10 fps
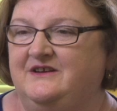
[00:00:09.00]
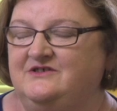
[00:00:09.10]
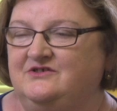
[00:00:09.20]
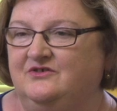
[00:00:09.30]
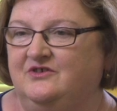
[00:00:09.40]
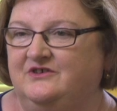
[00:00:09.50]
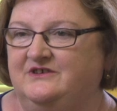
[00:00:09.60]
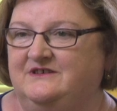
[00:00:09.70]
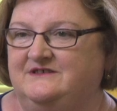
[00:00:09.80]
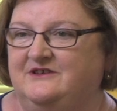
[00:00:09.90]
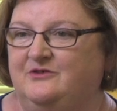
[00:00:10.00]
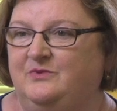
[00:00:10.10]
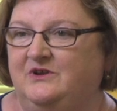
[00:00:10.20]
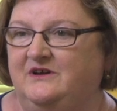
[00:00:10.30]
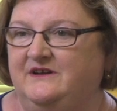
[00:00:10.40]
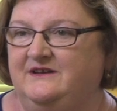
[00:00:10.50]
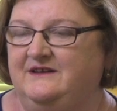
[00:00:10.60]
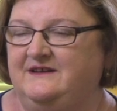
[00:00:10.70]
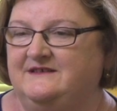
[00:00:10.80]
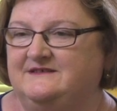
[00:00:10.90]
National Continence
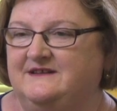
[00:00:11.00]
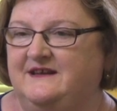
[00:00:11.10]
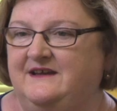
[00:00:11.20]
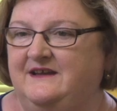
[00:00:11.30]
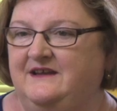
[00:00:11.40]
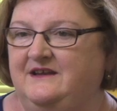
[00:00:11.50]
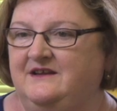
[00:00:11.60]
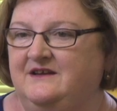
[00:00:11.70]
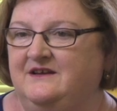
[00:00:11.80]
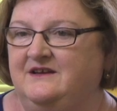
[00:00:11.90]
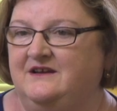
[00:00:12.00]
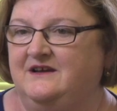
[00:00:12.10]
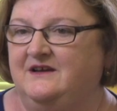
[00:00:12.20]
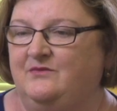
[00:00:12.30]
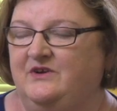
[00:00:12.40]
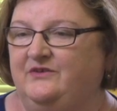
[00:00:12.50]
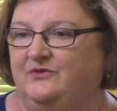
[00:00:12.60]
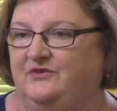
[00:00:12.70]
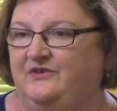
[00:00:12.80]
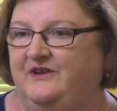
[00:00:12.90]
Helpline is a
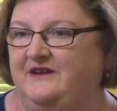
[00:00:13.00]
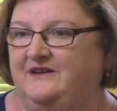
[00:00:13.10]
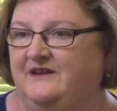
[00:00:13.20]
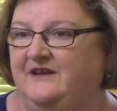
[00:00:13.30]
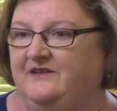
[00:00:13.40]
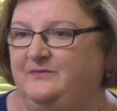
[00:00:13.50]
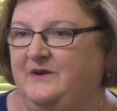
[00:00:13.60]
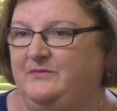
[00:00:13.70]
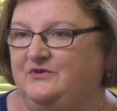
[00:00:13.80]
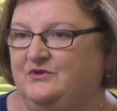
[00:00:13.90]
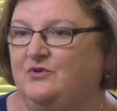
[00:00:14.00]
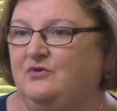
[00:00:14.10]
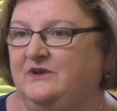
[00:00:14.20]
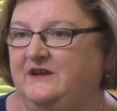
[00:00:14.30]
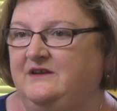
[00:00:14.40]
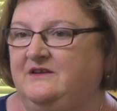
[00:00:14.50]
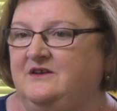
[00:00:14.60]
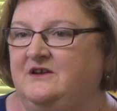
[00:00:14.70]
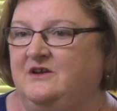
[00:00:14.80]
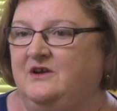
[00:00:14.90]
resource that allows people to call in
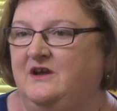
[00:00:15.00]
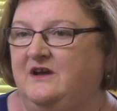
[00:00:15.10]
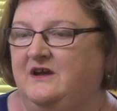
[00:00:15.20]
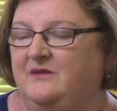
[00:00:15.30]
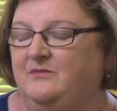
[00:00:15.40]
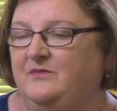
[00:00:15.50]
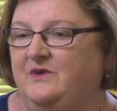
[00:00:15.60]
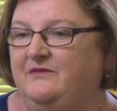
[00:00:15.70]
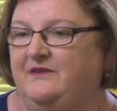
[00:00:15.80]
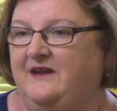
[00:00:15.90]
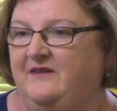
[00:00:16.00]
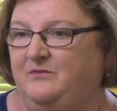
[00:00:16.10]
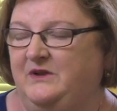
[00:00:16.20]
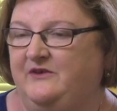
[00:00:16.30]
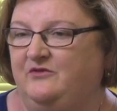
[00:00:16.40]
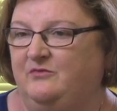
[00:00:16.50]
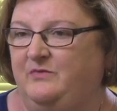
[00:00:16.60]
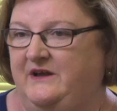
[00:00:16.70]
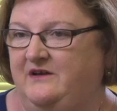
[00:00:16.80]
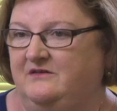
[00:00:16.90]
if they have bladder or
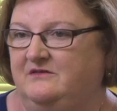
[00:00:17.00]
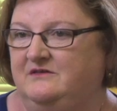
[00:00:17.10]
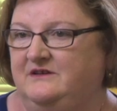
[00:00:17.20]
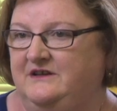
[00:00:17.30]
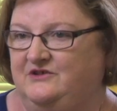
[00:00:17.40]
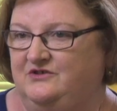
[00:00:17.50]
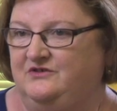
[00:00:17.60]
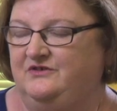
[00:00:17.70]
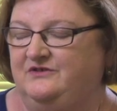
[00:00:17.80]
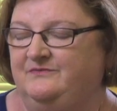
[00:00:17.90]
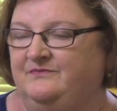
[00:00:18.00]
bowel issues.